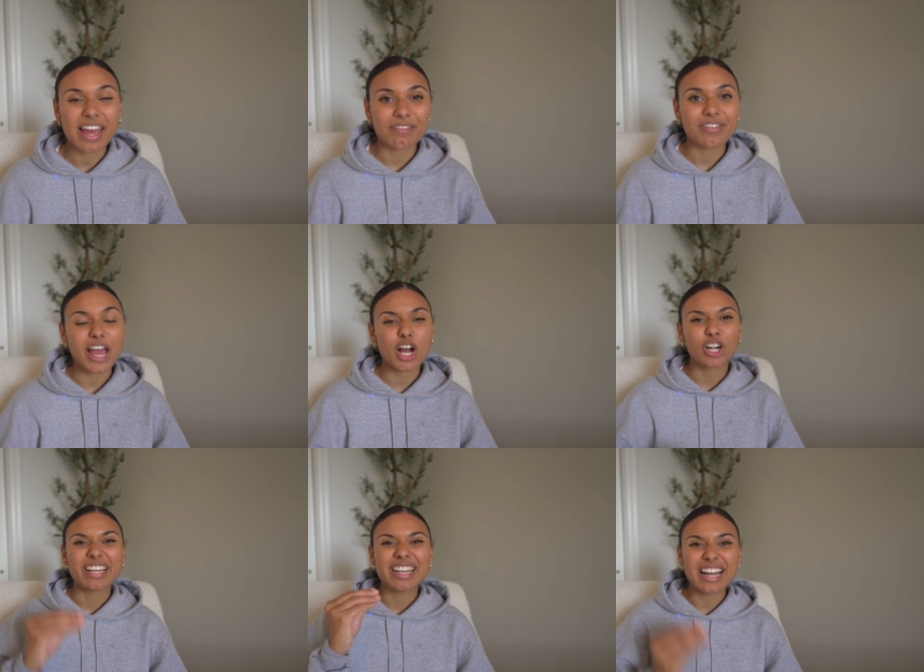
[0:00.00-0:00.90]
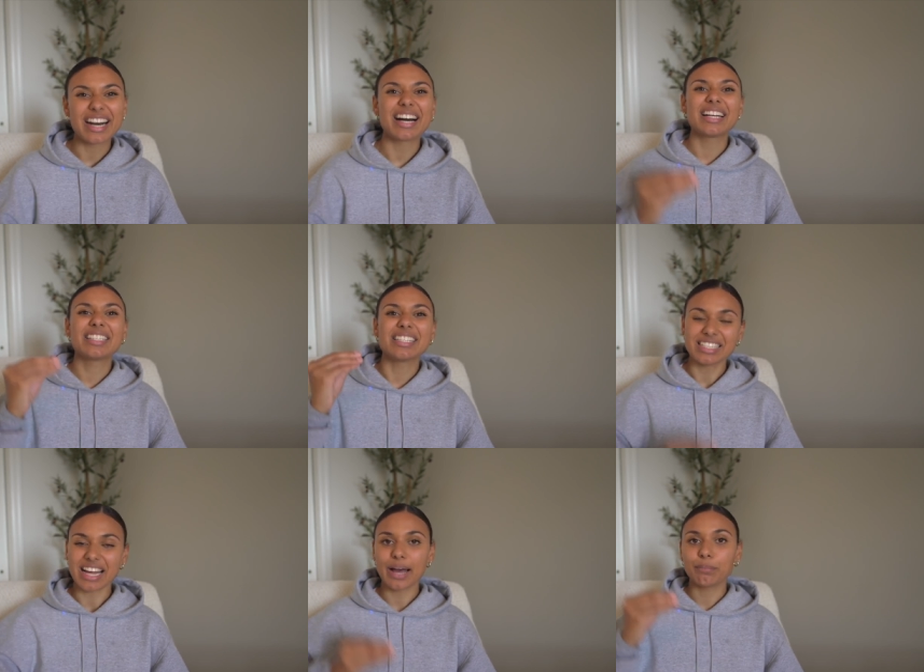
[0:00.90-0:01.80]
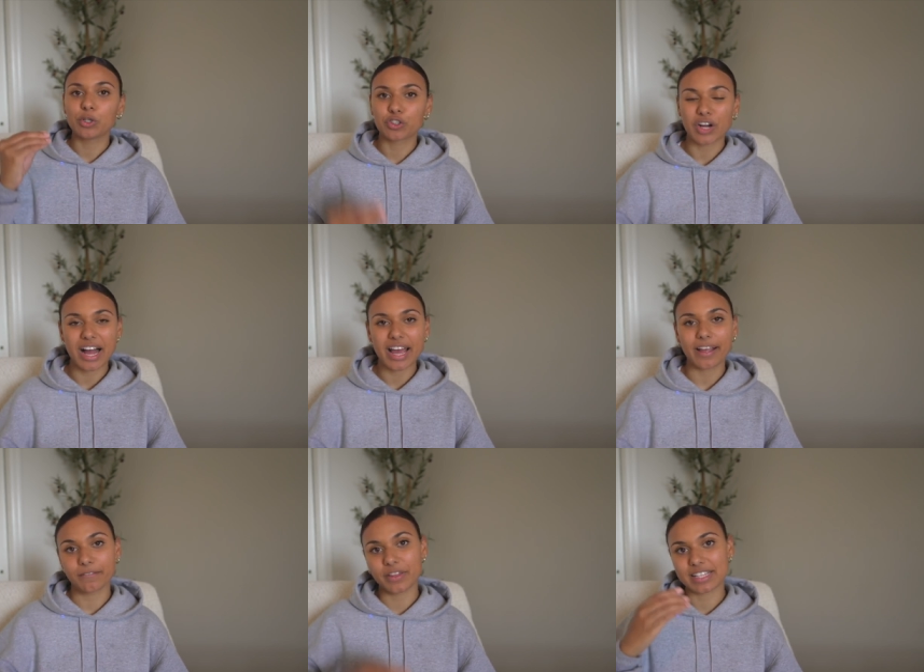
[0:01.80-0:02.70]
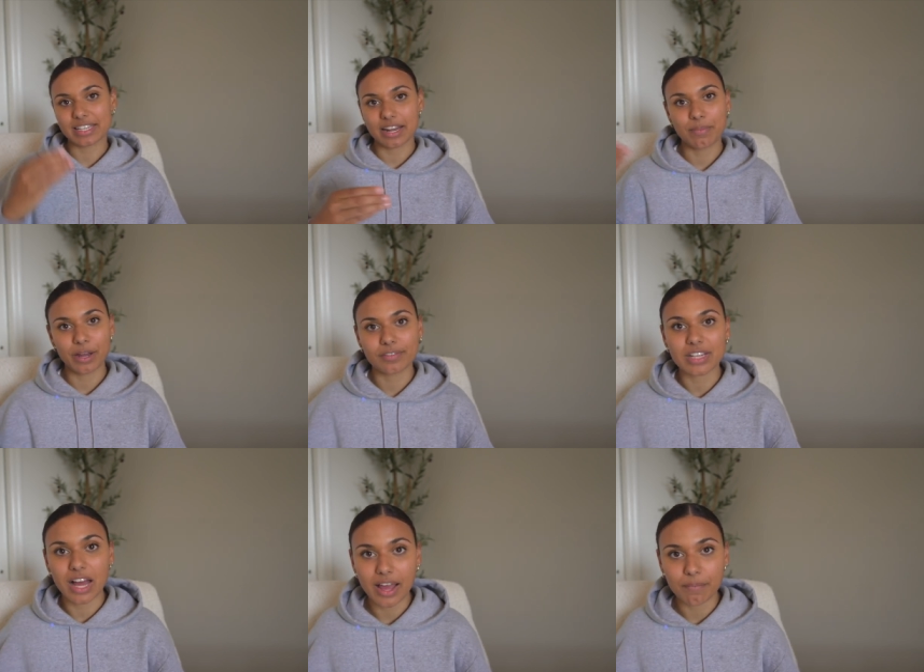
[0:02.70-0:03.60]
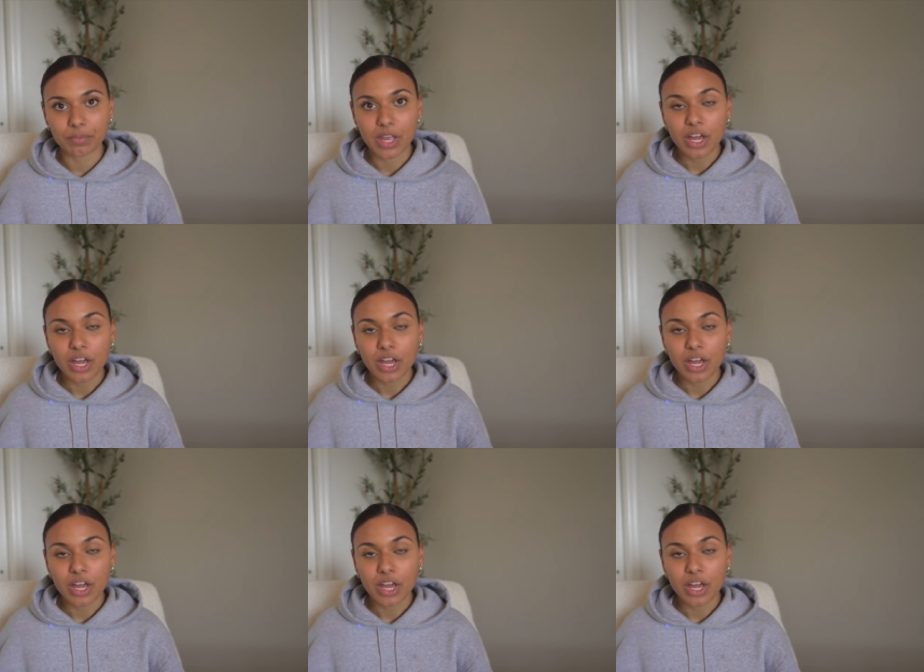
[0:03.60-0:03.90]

if they are non-stop crying for the set amount of time.